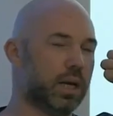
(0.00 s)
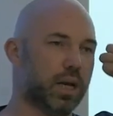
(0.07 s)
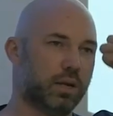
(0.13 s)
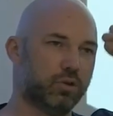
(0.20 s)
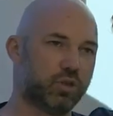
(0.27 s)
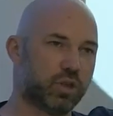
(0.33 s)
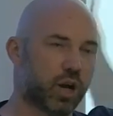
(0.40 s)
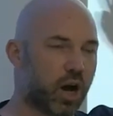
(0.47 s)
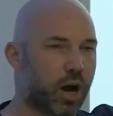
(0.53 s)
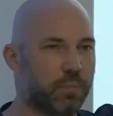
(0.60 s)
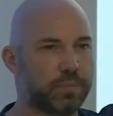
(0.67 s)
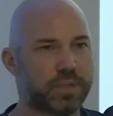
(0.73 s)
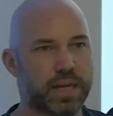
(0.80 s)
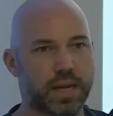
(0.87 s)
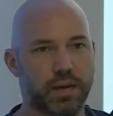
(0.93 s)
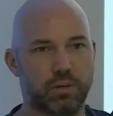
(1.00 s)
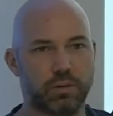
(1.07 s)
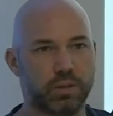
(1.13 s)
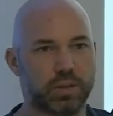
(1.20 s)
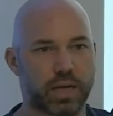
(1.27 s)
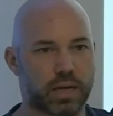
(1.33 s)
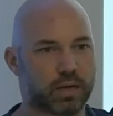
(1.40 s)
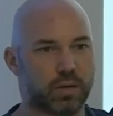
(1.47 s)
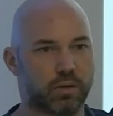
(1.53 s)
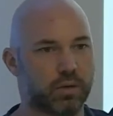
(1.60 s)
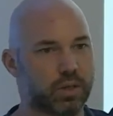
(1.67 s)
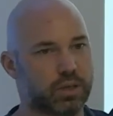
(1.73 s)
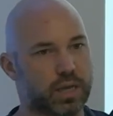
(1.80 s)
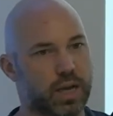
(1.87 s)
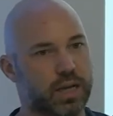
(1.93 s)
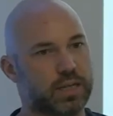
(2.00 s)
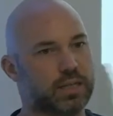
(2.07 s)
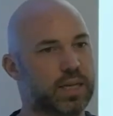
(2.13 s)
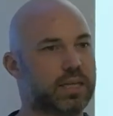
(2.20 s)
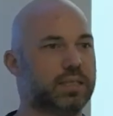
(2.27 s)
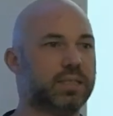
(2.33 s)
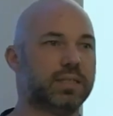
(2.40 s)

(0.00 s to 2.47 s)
top-down technical design is a